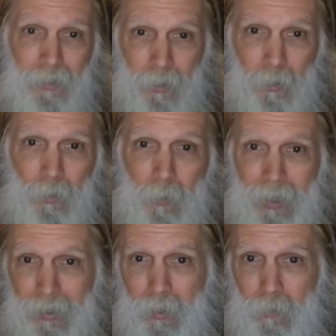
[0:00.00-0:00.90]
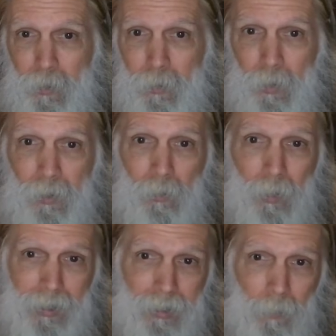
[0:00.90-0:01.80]
two amalgams with
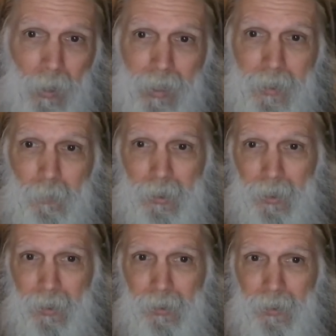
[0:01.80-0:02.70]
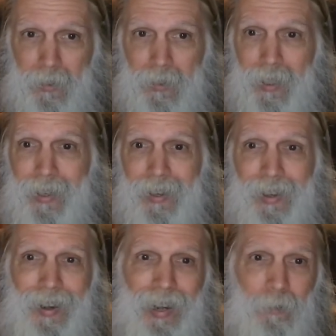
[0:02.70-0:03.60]
white composite materials,
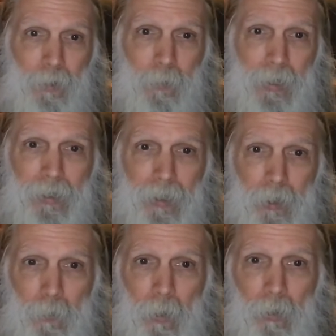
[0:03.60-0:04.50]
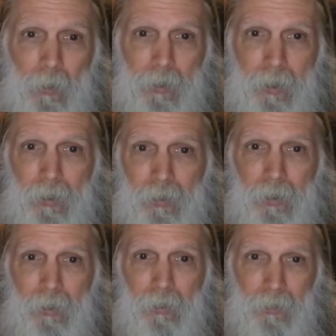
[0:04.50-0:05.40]
I was being exposed
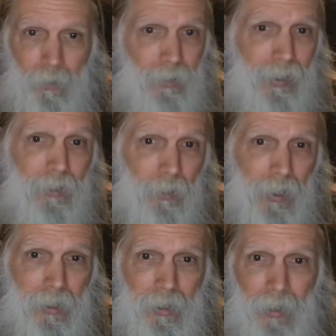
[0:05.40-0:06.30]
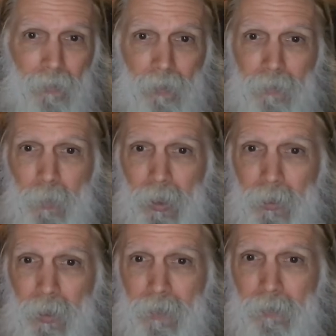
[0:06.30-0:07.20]
to, to an increased level of
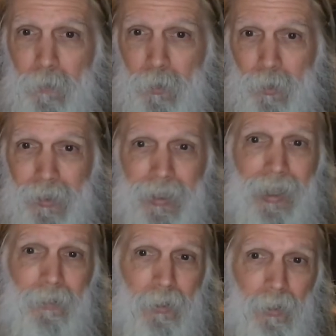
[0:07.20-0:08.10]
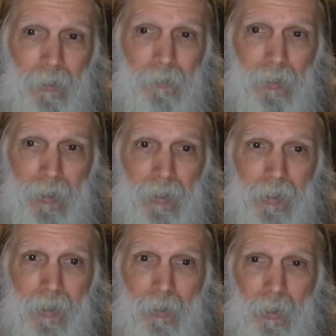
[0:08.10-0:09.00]
mercury from drilling out the old
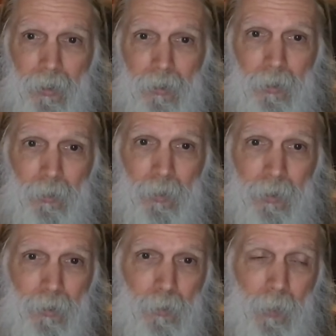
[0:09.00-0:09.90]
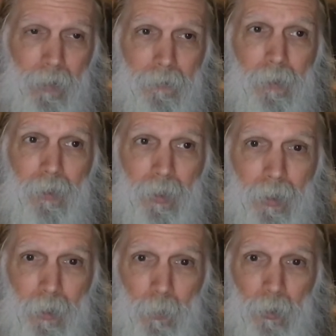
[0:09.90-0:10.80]
fillings in order to reduce my future
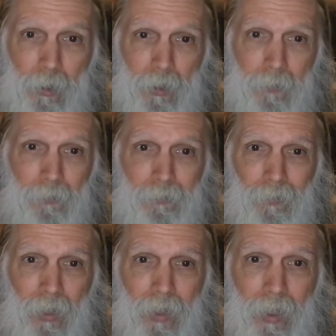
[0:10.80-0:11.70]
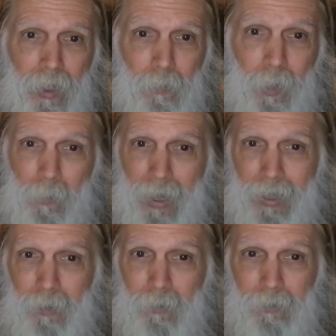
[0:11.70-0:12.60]
exposure. My
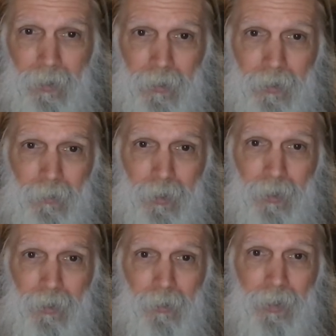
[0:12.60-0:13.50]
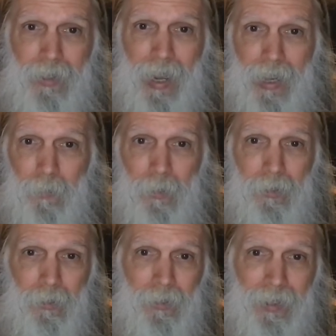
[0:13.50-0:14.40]
body was also unable
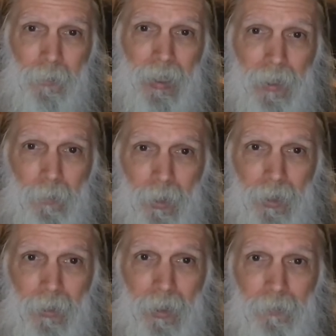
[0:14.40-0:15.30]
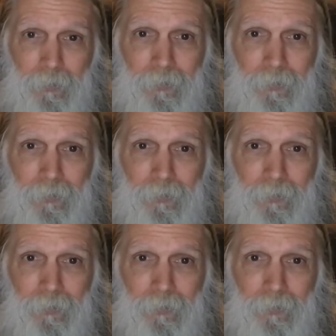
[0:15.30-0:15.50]
to eliminate mercury.